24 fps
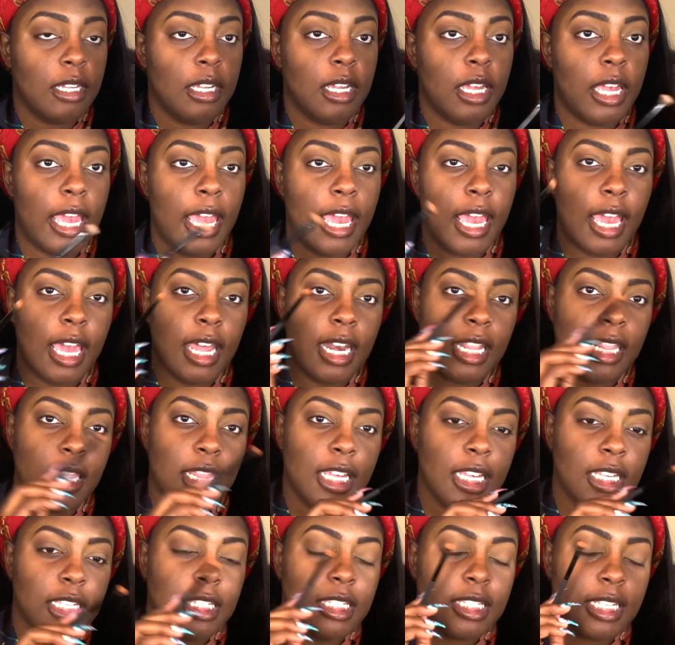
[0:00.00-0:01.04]
and
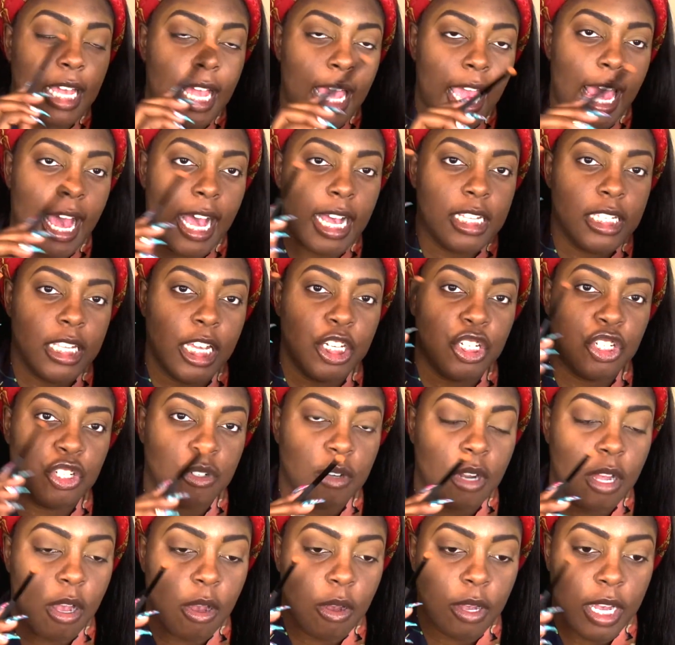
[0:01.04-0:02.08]
this has a
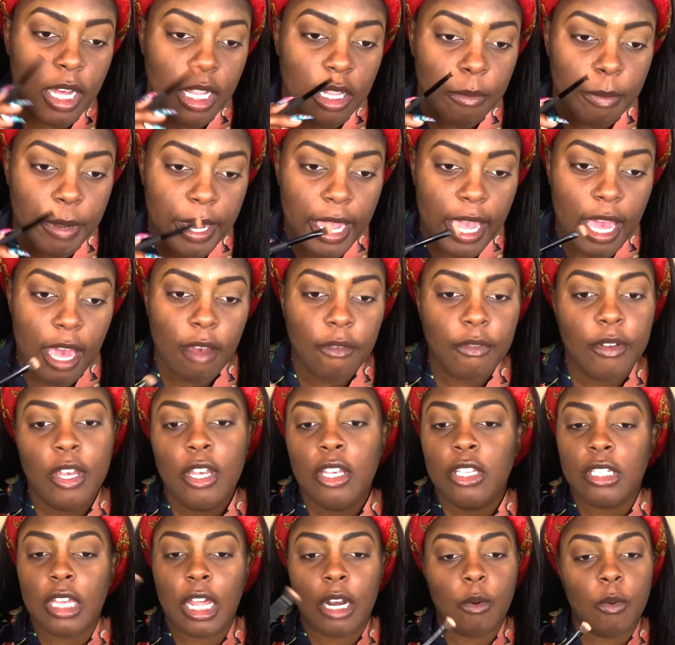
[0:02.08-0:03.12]
strong color payoff,
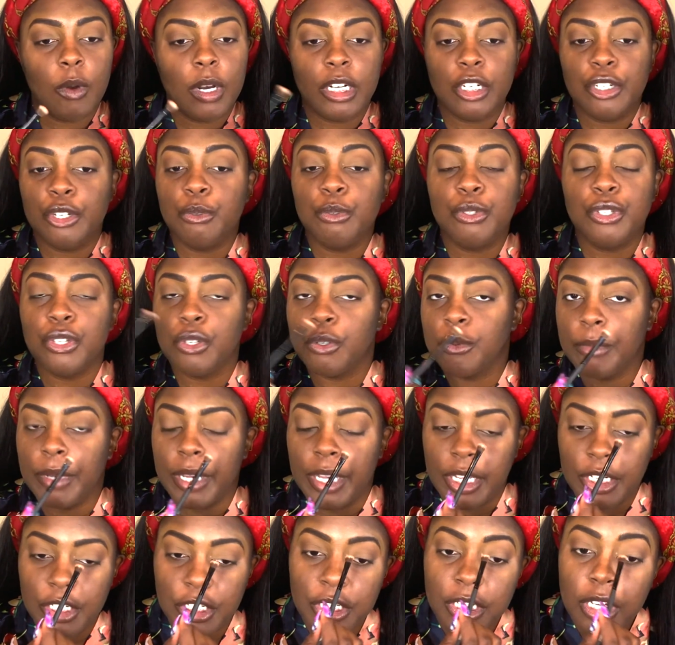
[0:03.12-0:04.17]
so I don't wanna do too
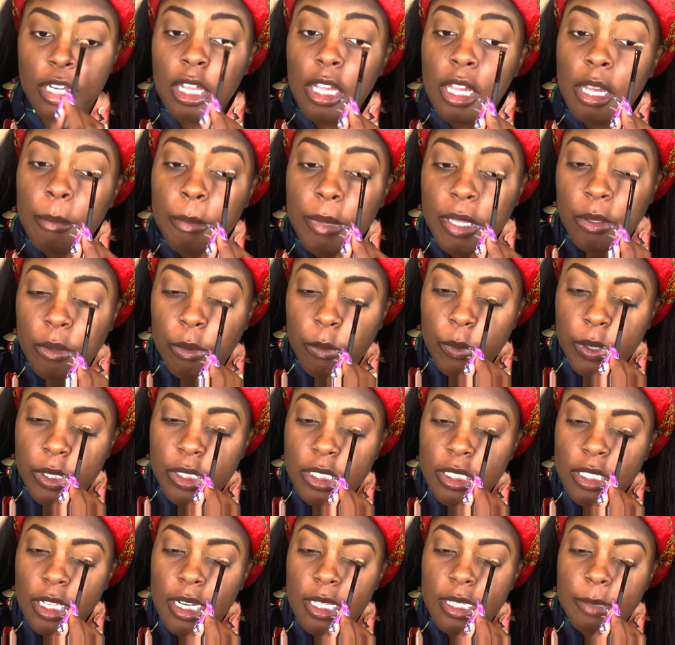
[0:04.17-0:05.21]
much, but then we're just
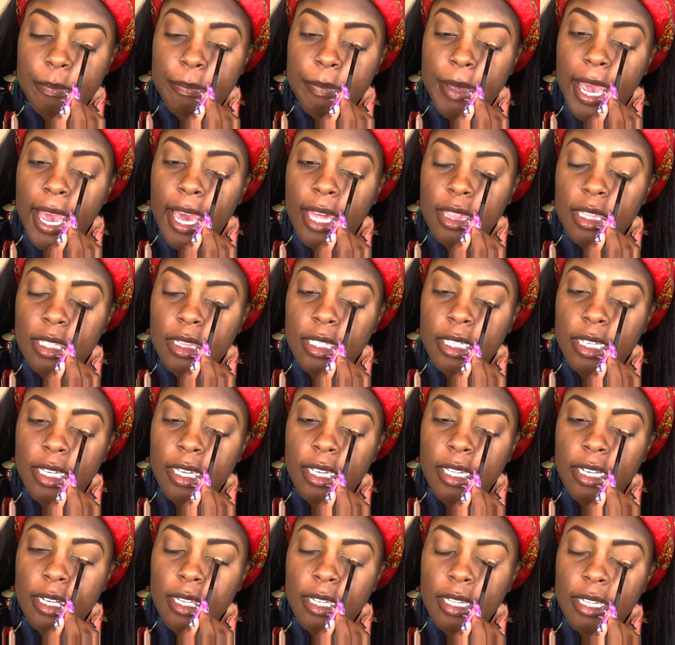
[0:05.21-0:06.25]
gonna pat the
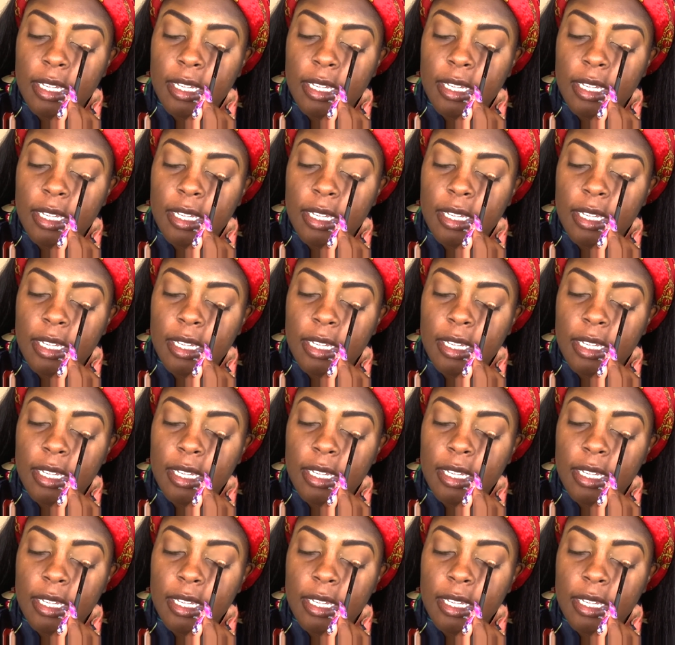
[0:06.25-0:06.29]
lid.